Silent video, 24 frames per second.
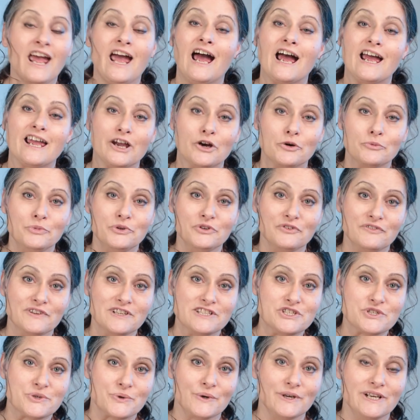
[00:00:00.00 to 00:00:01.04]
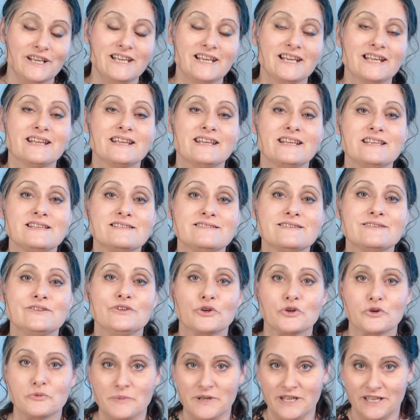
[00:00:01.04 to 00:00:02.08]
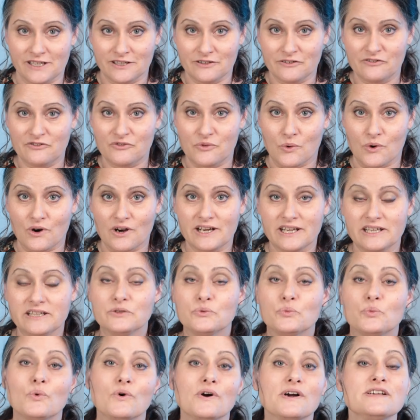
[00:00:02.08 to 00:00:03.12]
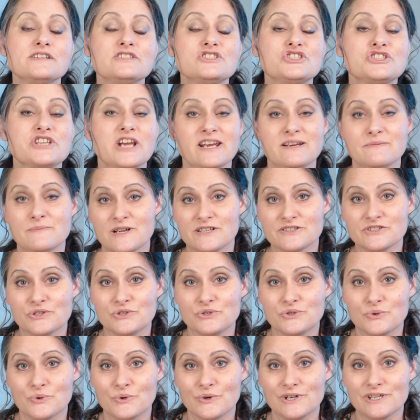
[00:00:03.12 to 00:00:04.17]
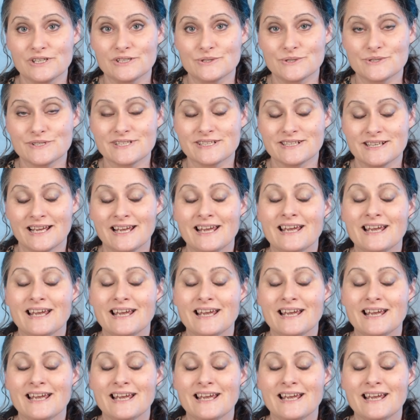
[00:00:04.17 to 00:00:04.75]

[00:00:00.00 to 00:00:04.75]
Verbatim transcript: I hope you've enjoyed these European 4-in-1 chainmail tutorials.